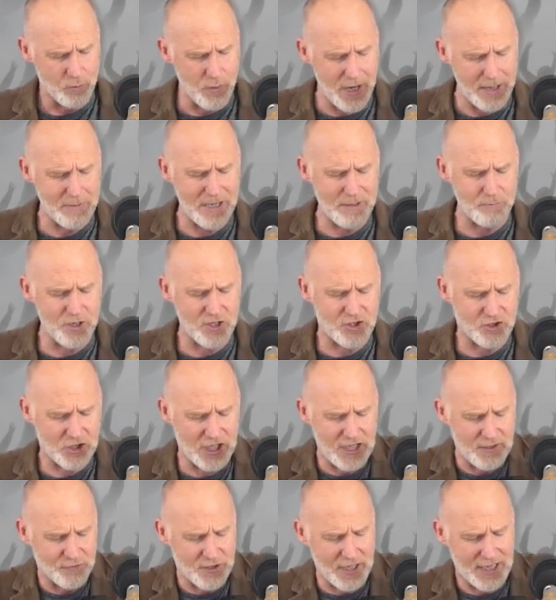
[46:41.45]
women
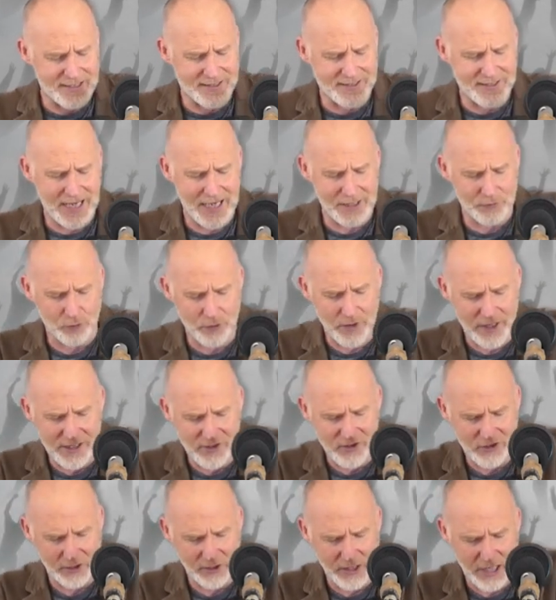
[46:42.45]
received their dead
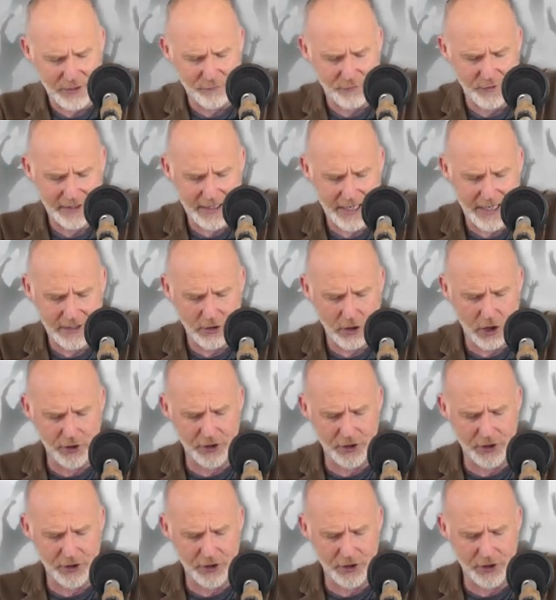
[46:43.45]
raised to life again.